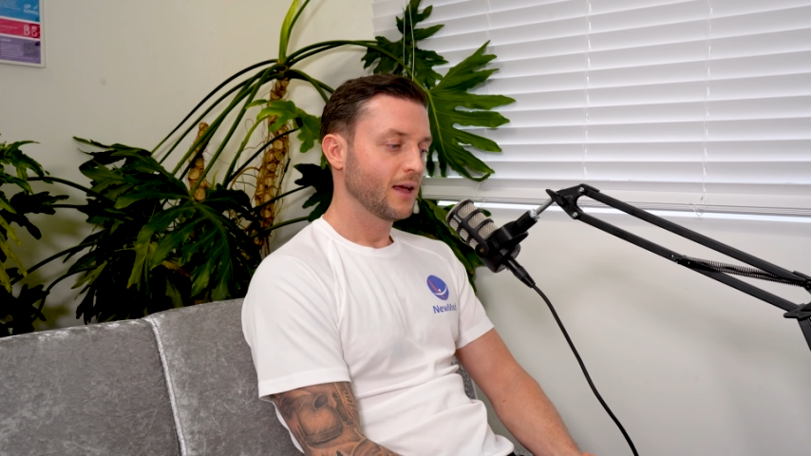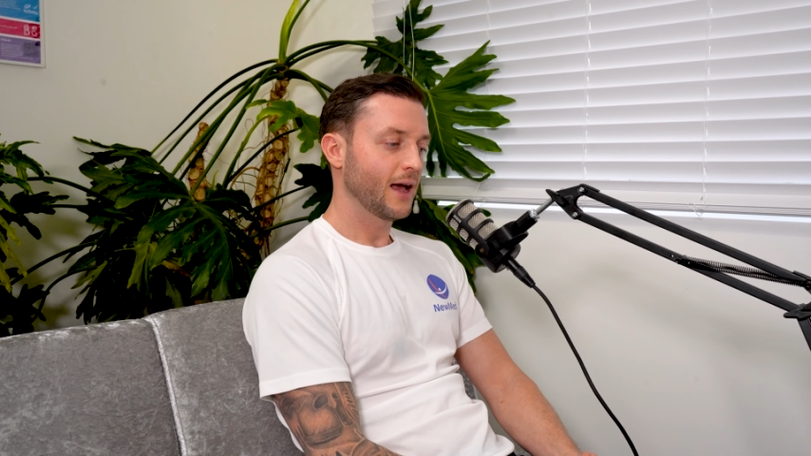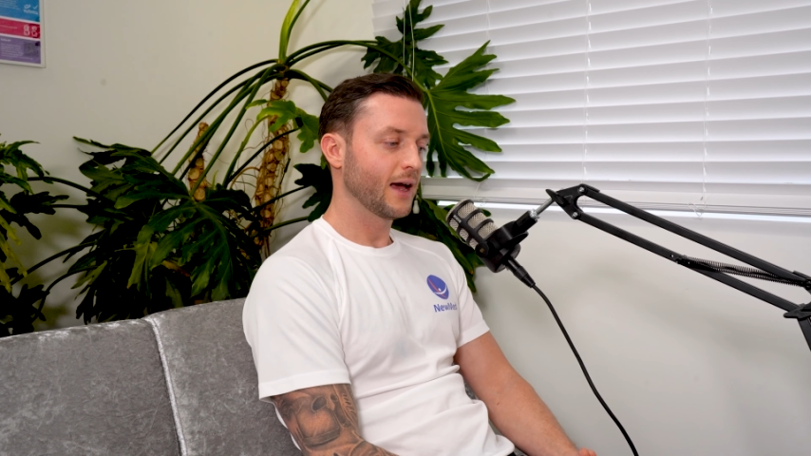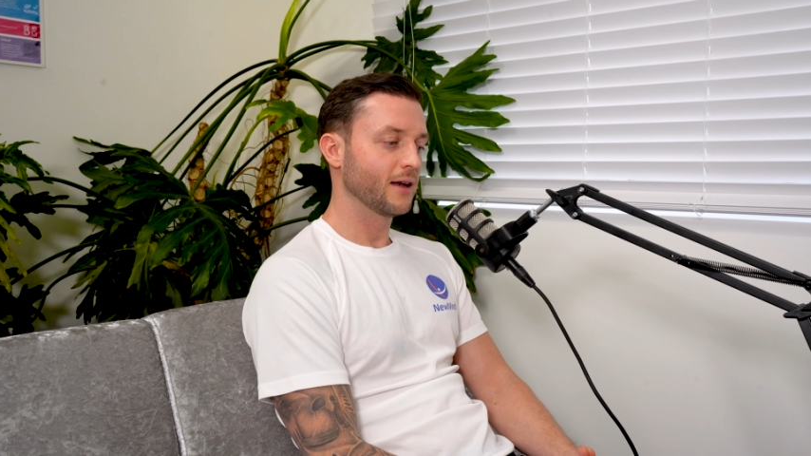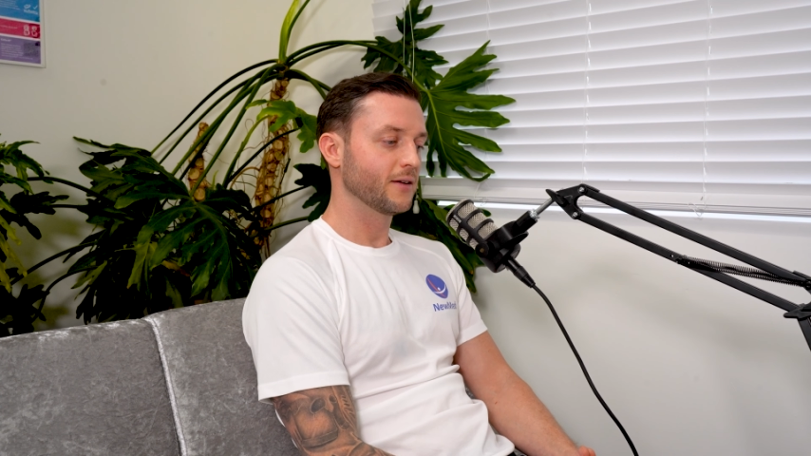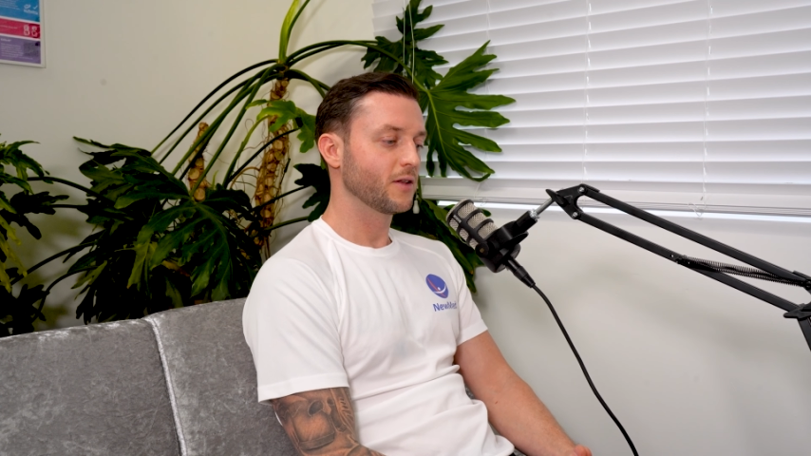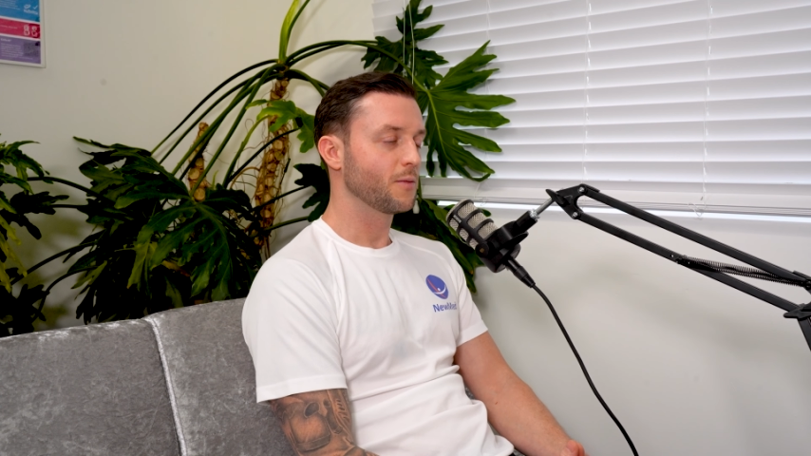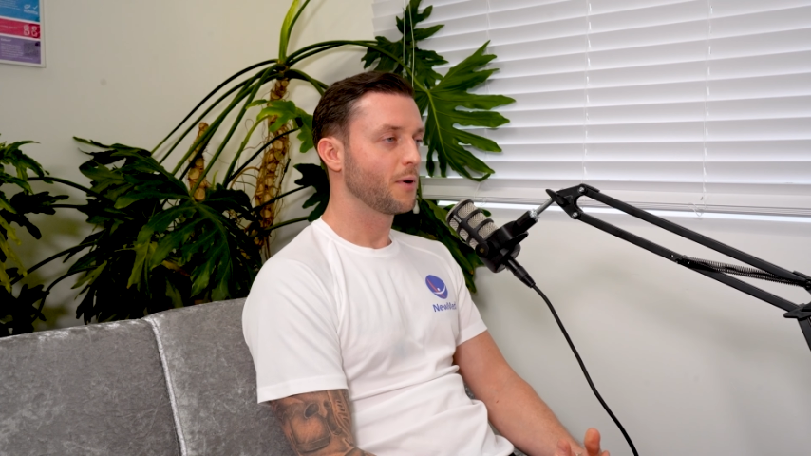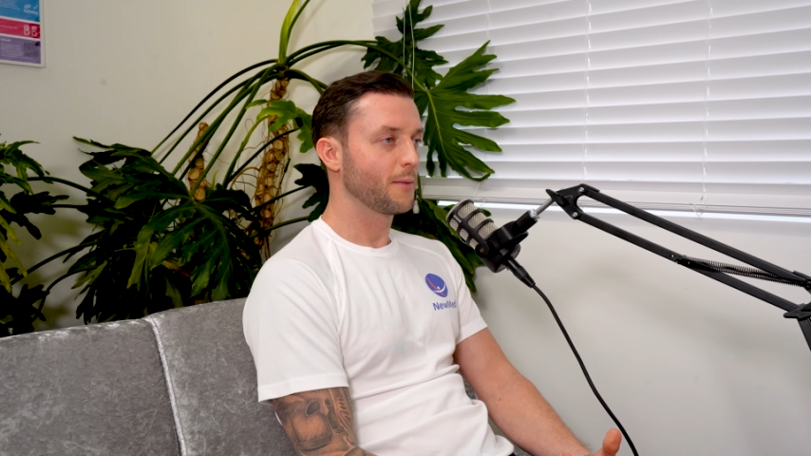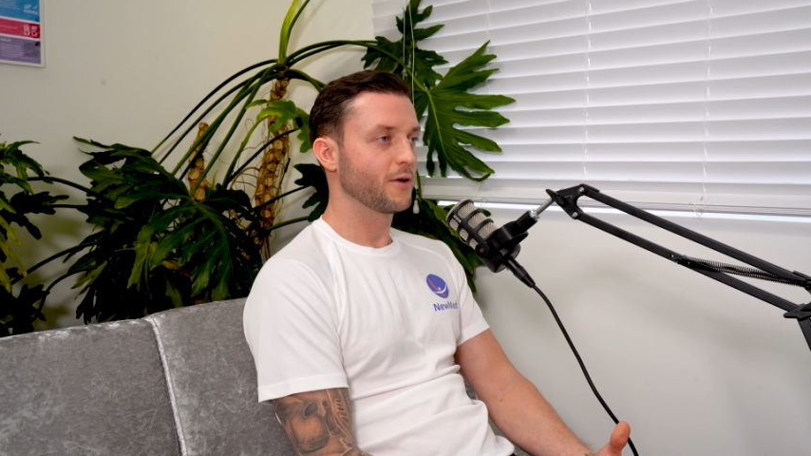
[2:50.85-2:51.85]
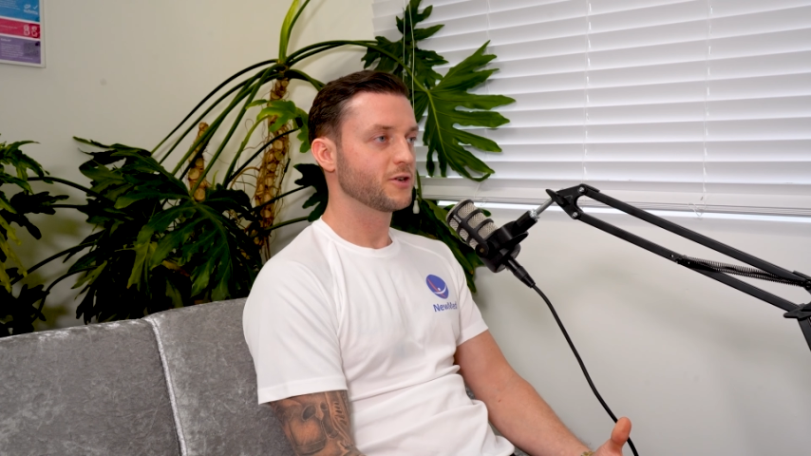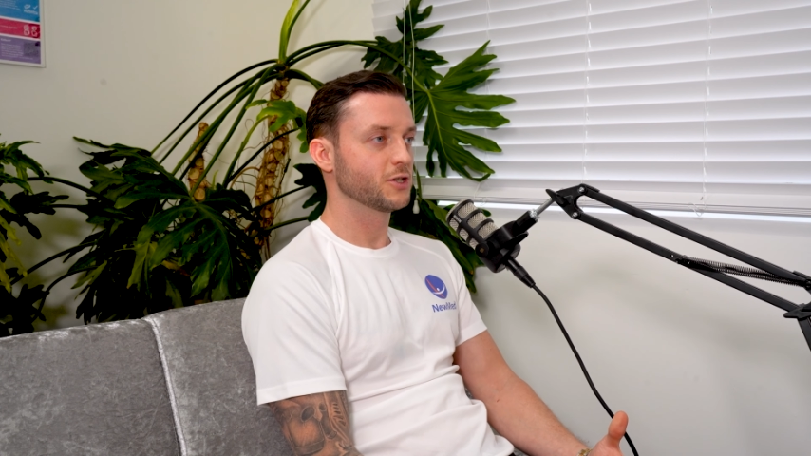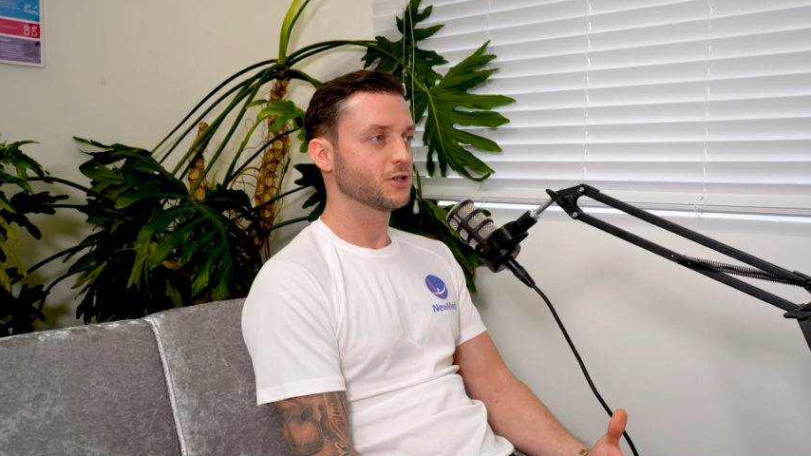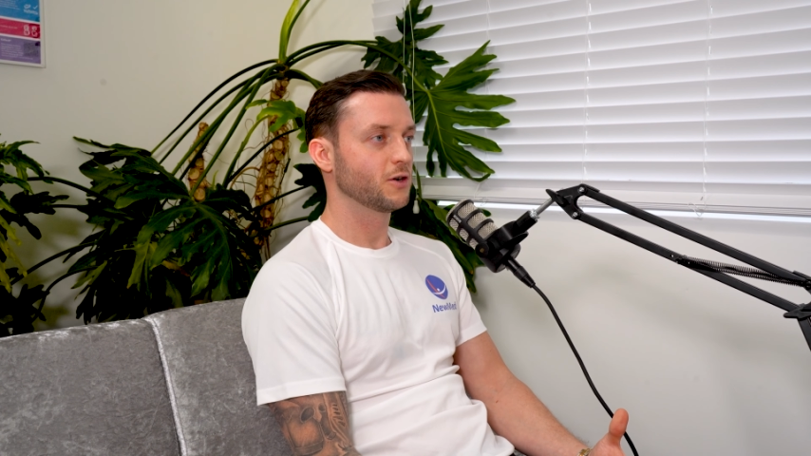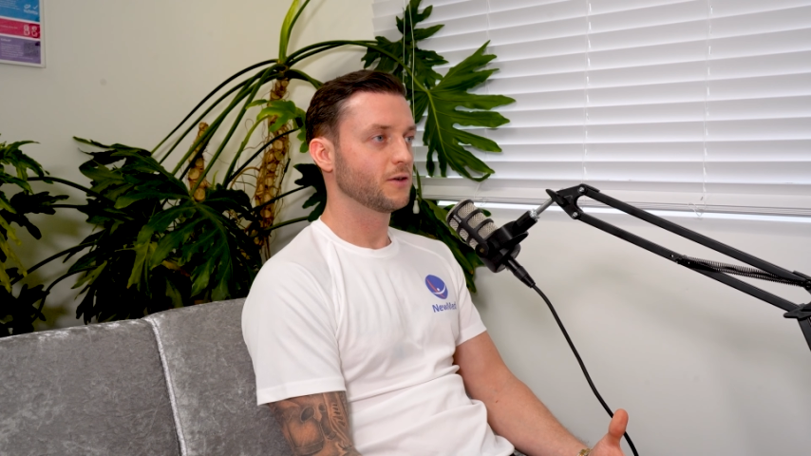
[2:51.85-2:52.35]
and the
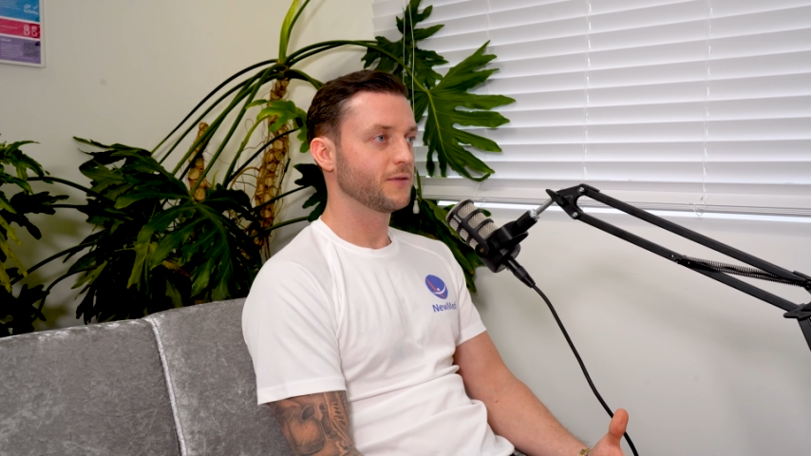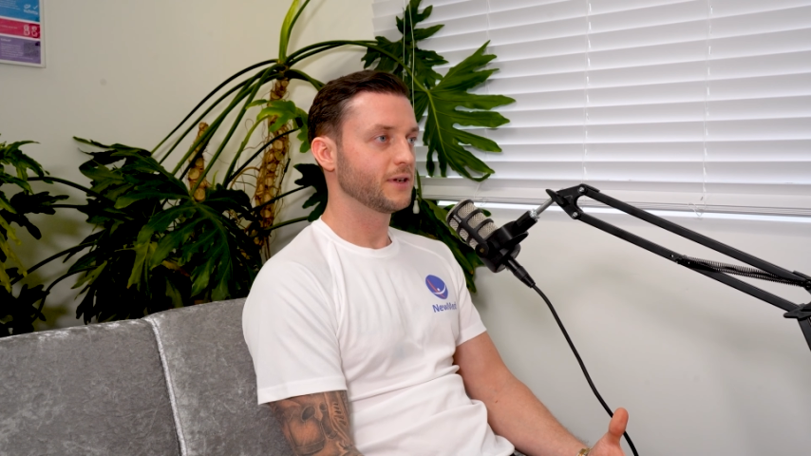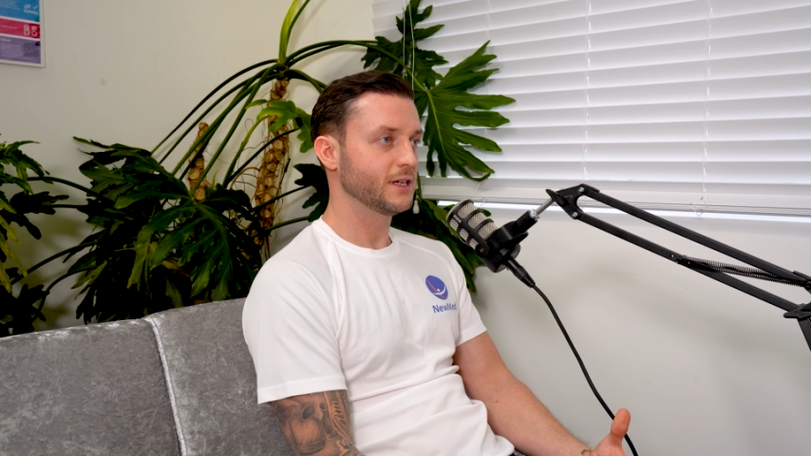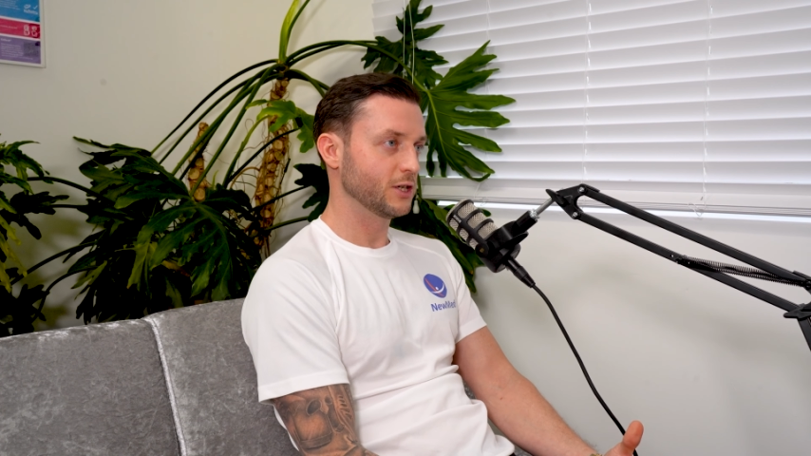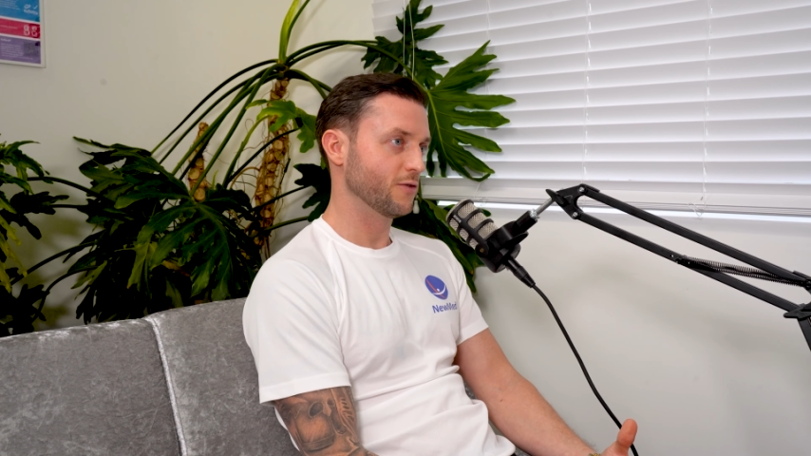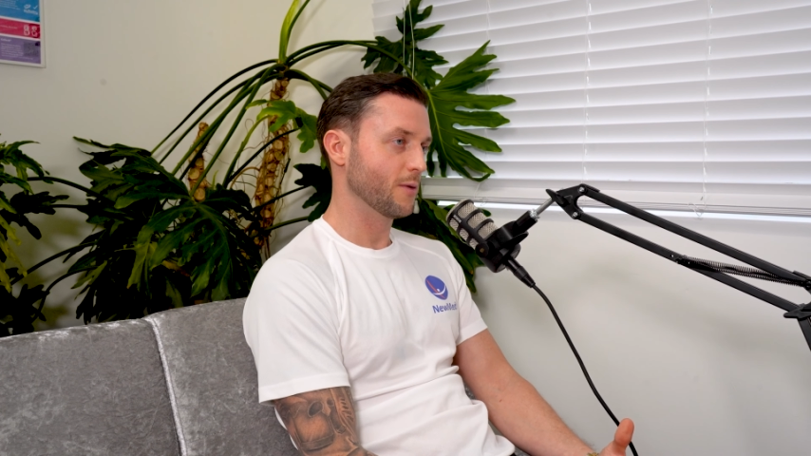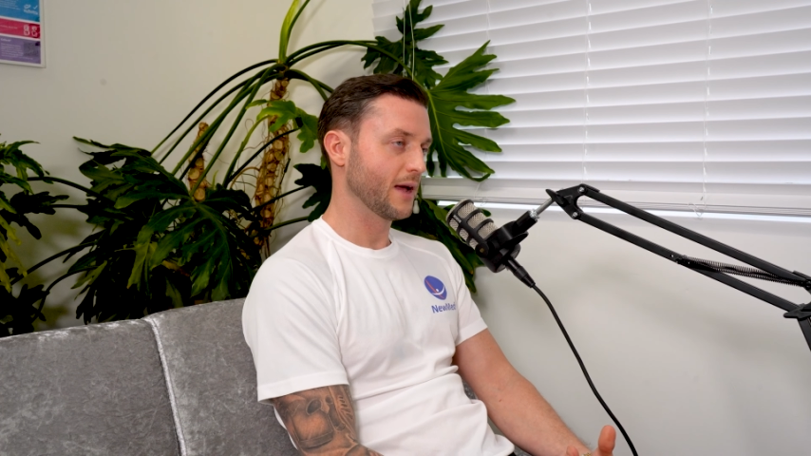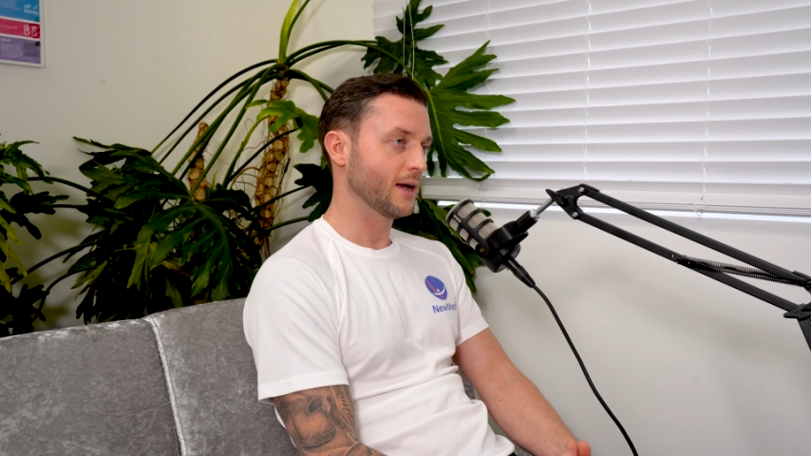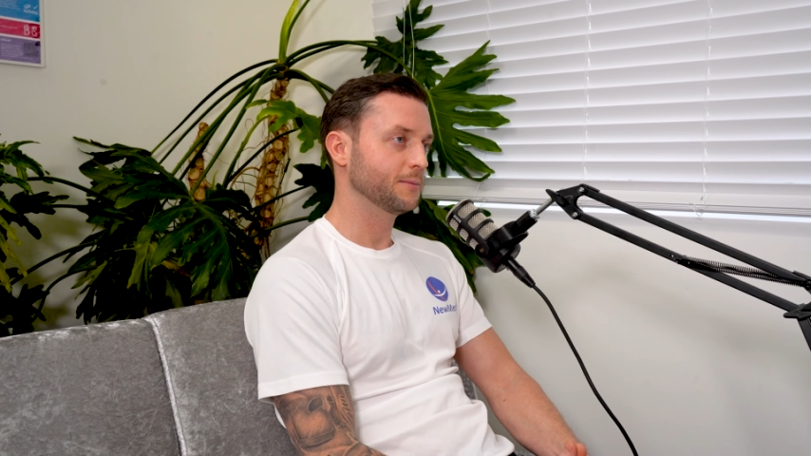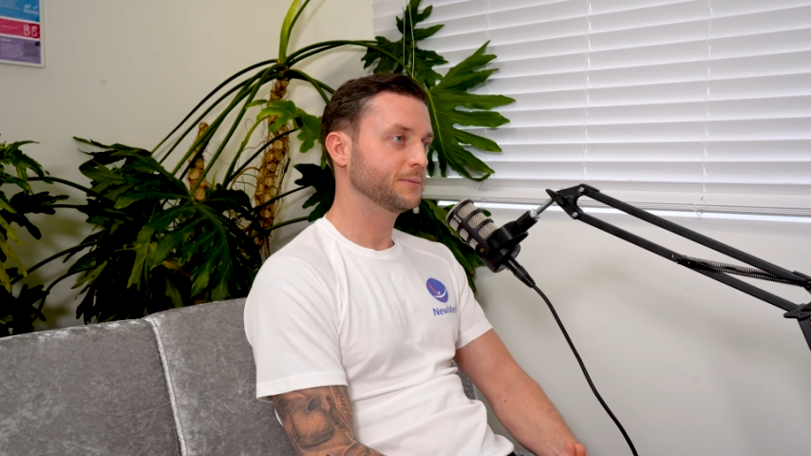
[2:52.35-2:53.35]
promotion of tissue repair.